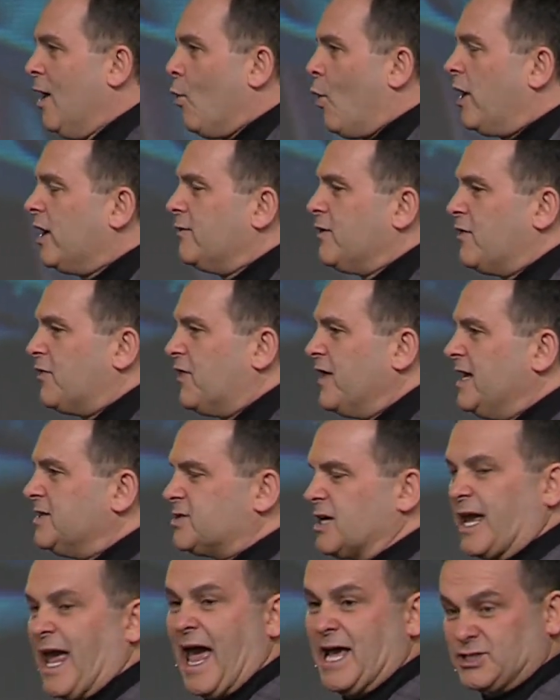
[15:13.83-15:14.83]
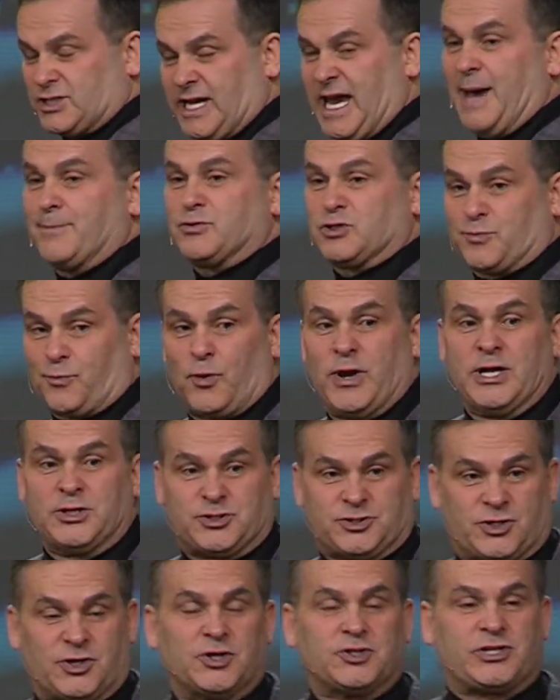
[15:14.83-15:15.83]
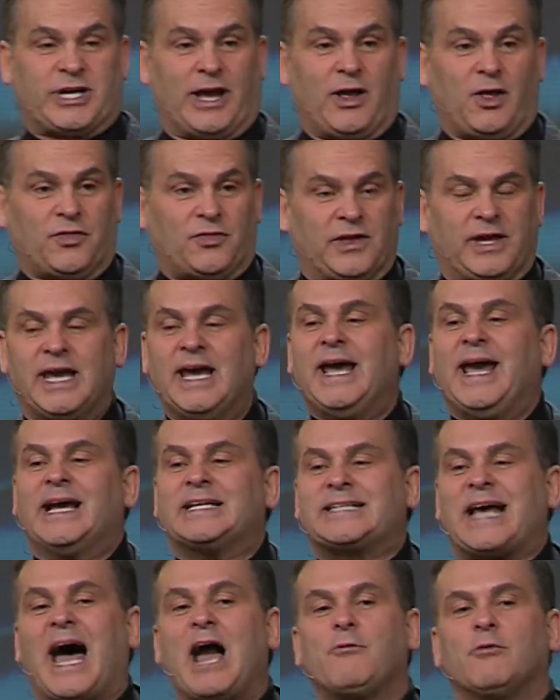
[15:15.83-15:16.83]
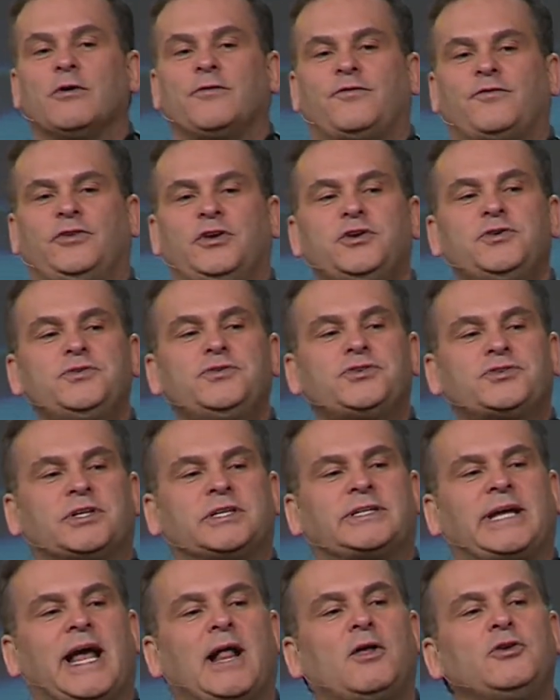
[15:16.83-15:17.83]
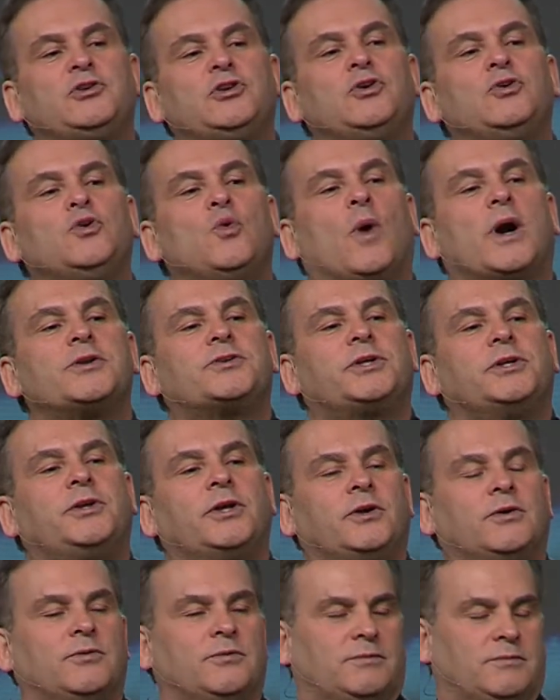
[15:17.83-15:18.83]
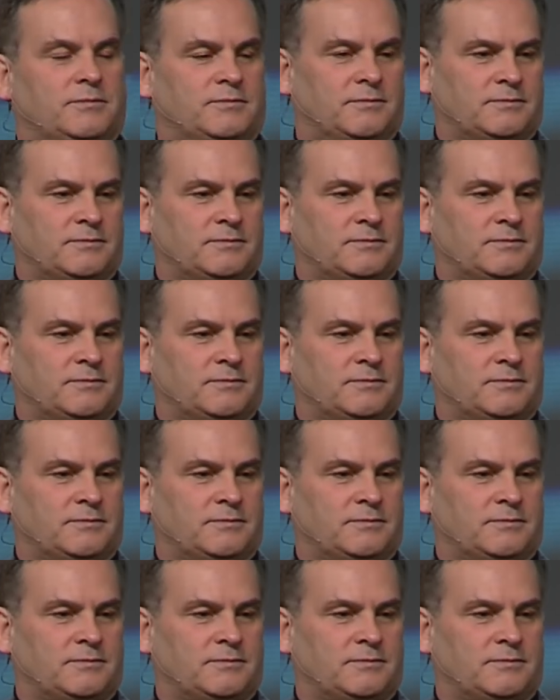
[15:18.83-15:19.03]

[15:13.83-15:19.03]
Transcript: One of the things that has kept Springs Church healthy is I refuse to tell you what to do.